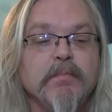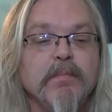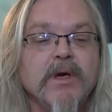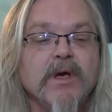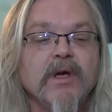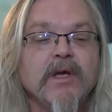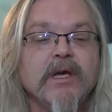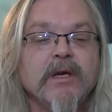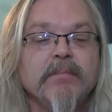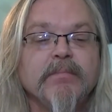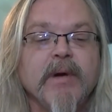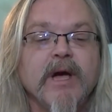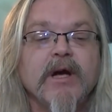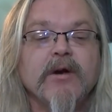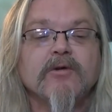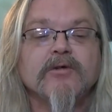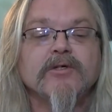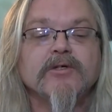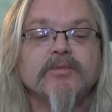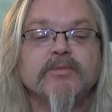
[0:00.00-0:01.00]
million
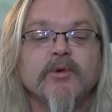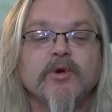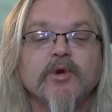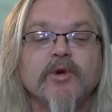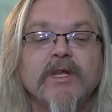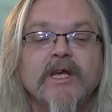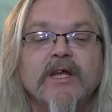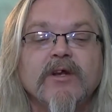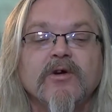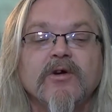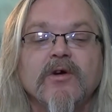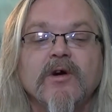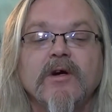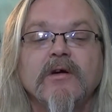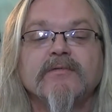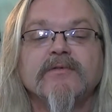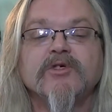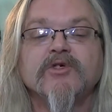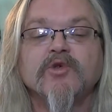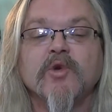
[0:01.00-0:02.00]
becquerels per liter
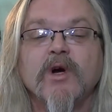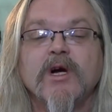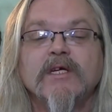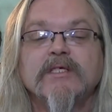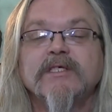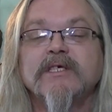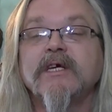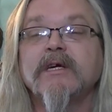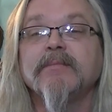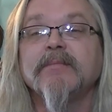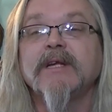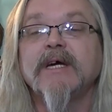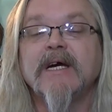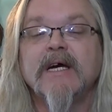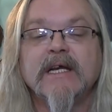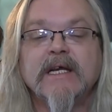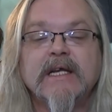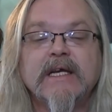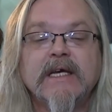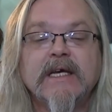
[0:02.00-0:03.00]
of
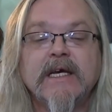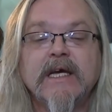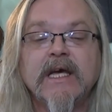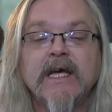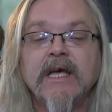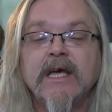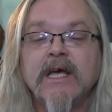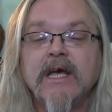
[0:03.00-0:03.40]
strontium-90